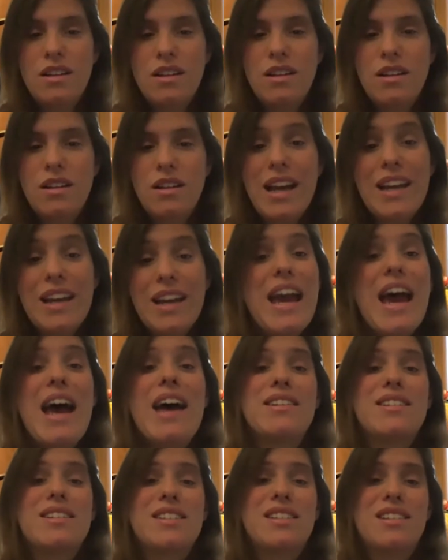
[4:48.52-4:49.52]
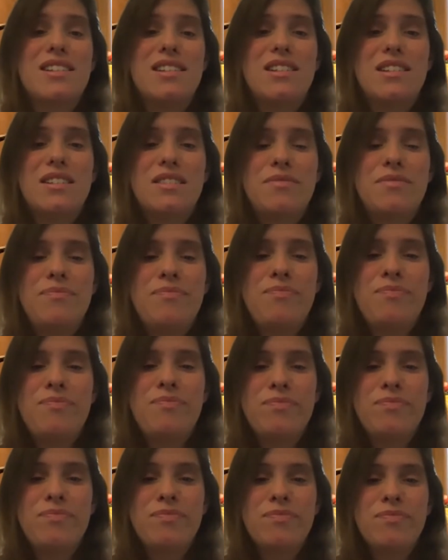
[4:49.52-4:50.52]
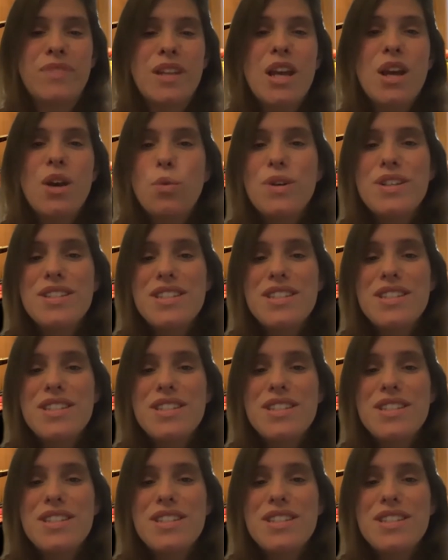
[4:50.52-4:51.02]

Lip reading: And yet, when